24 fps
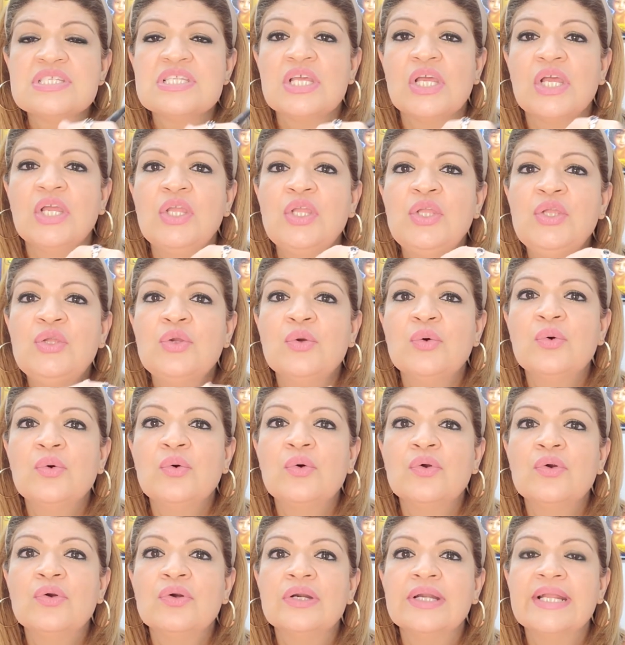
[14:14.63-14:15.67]

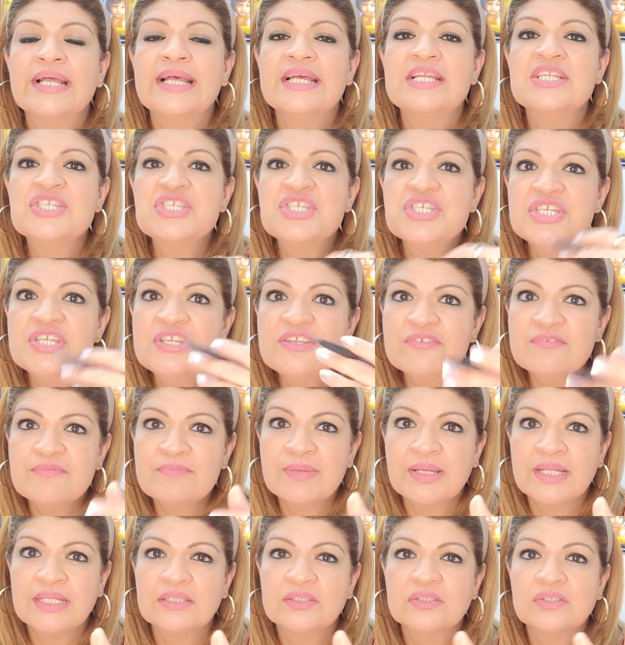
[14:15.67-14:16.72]
your
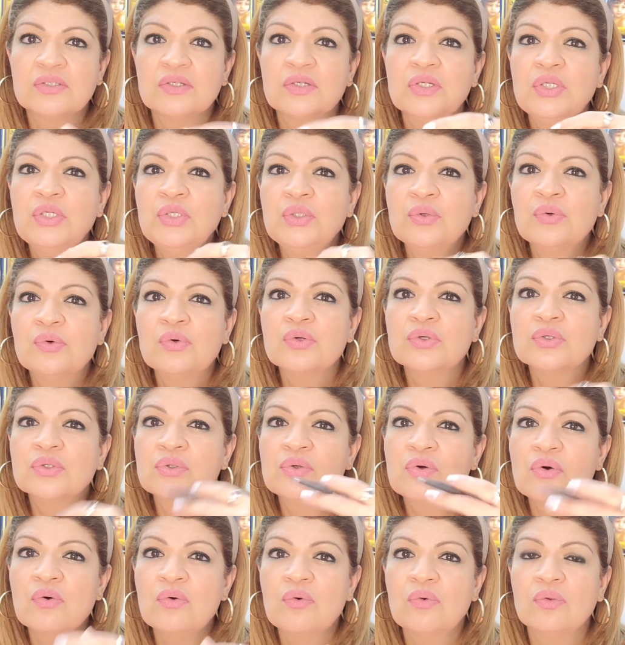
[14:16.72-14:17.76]
achievement, your
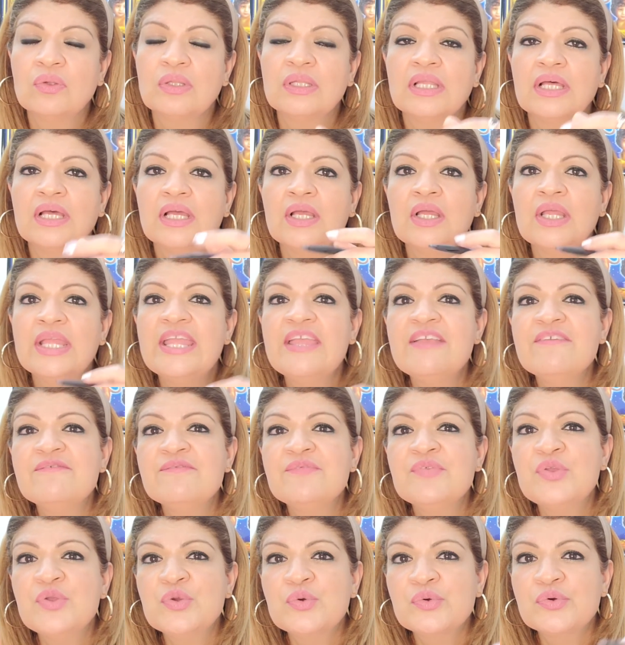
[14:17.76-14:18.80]
goal.
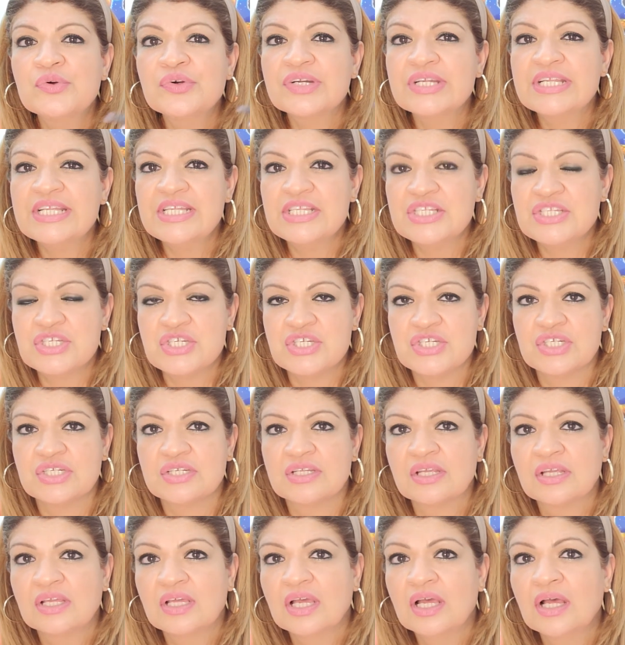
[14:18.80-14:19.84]
If you reach
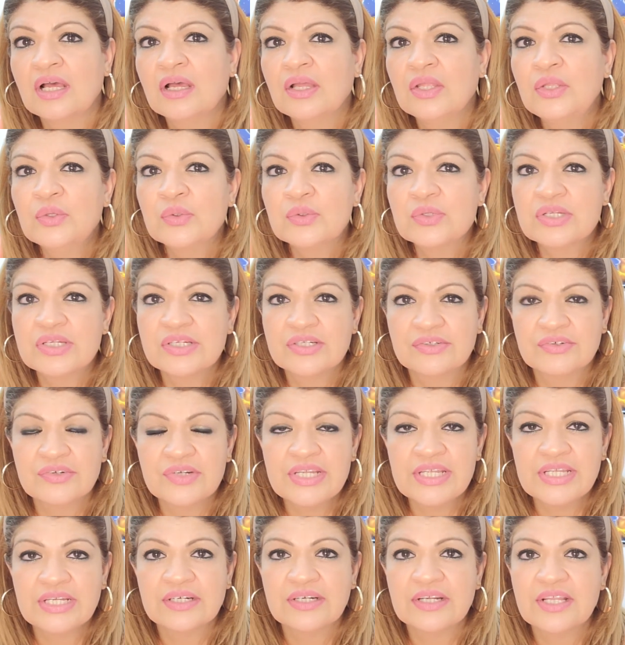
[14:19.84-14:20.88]
your
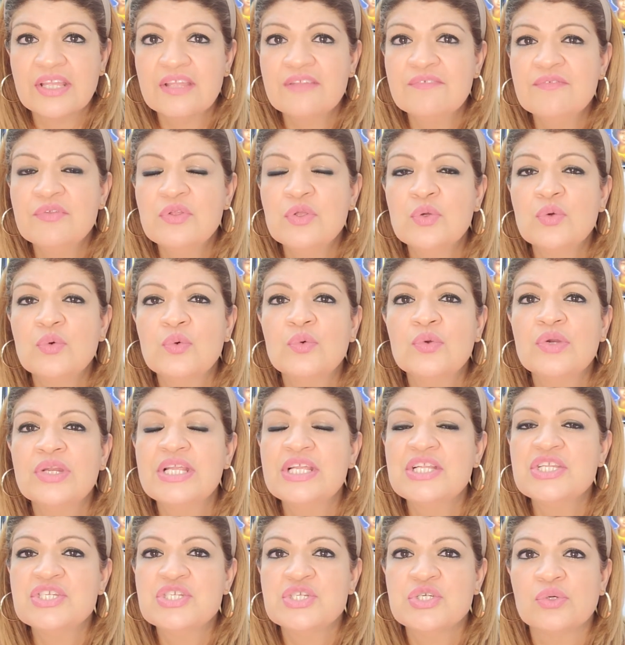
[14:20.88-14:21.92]
career, if you
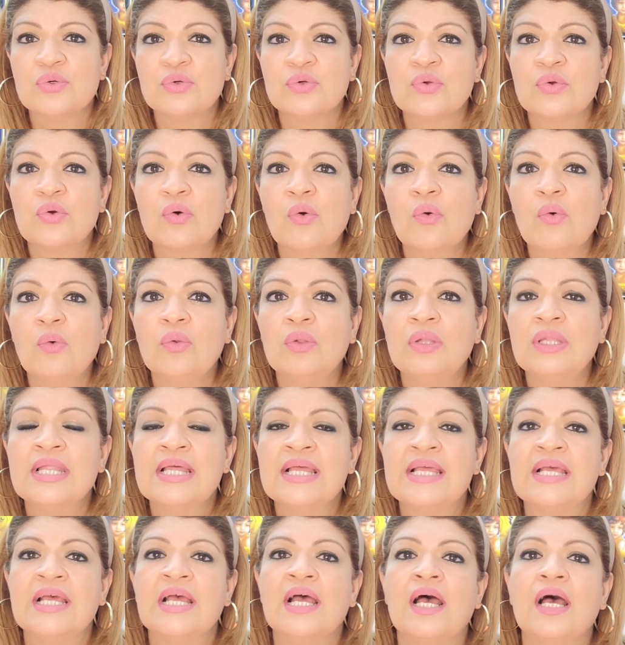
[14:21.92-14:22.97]
reach your goal
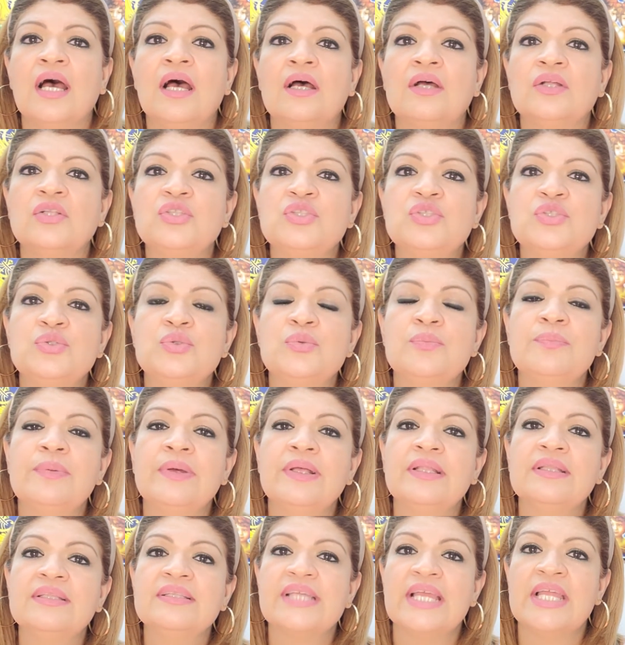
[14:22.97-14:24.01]
to
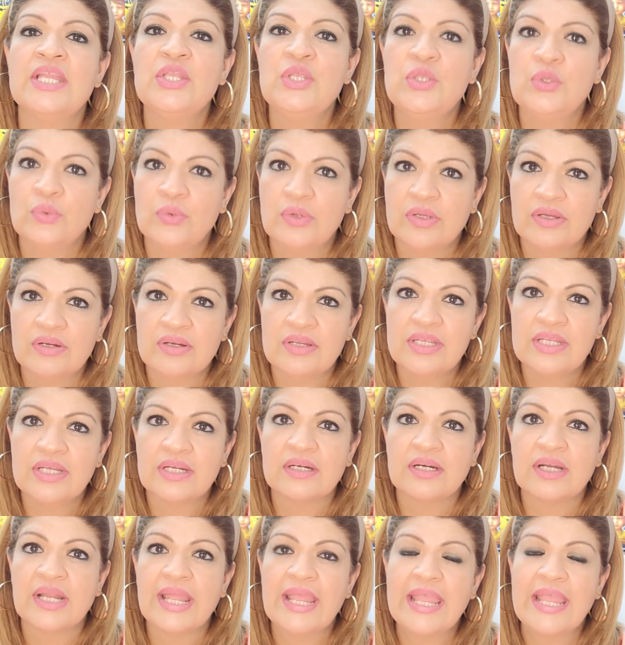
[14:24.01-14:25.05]
build a new career,